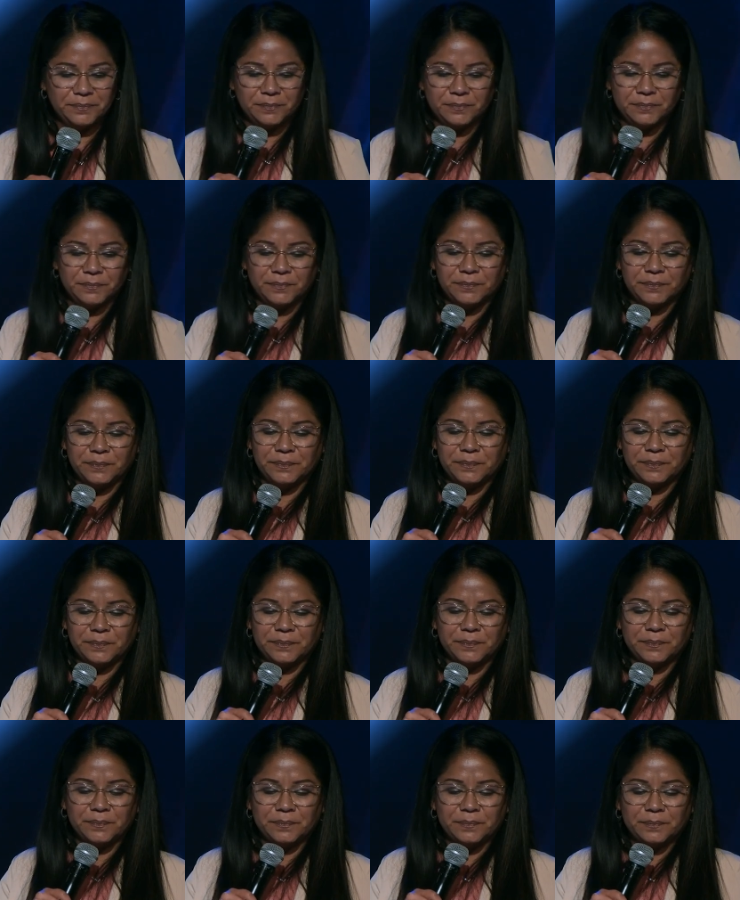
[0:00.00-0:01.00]

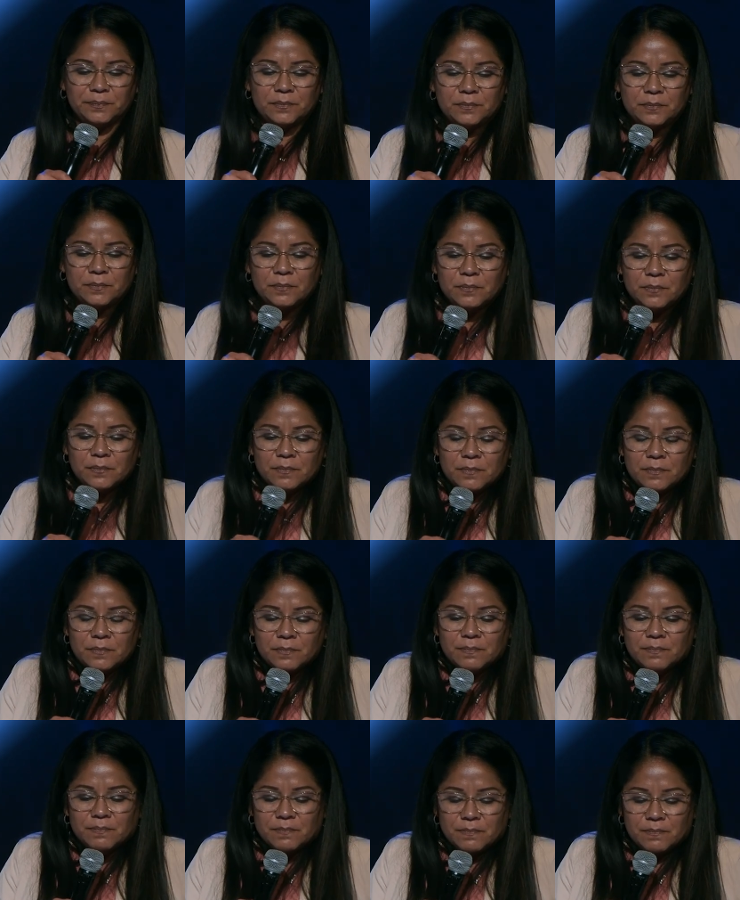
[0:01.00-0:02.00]

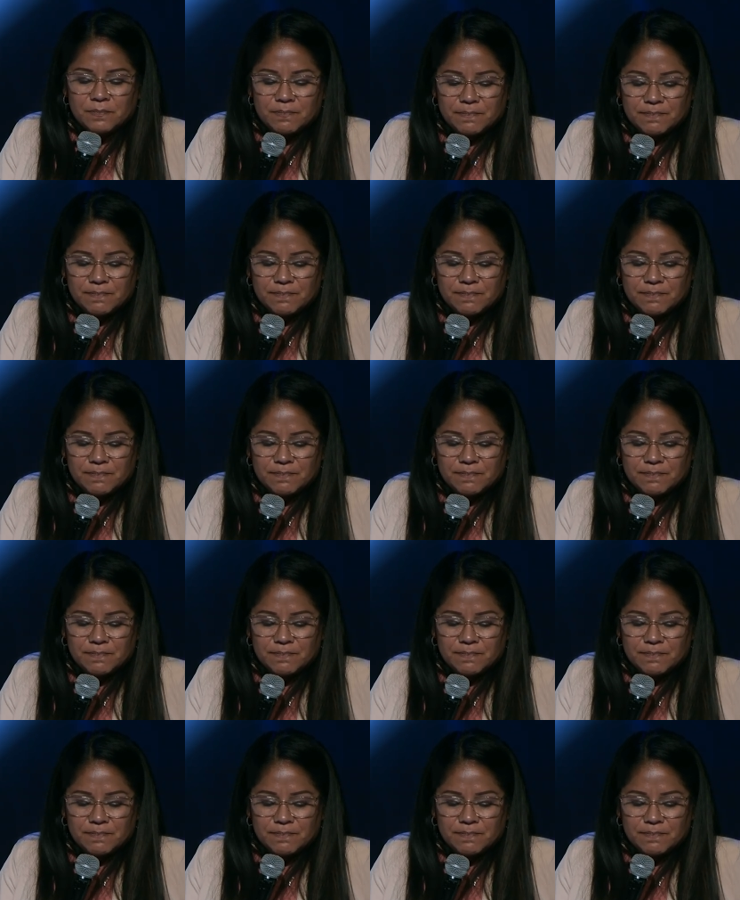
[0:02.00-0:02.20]
Nobody speaks.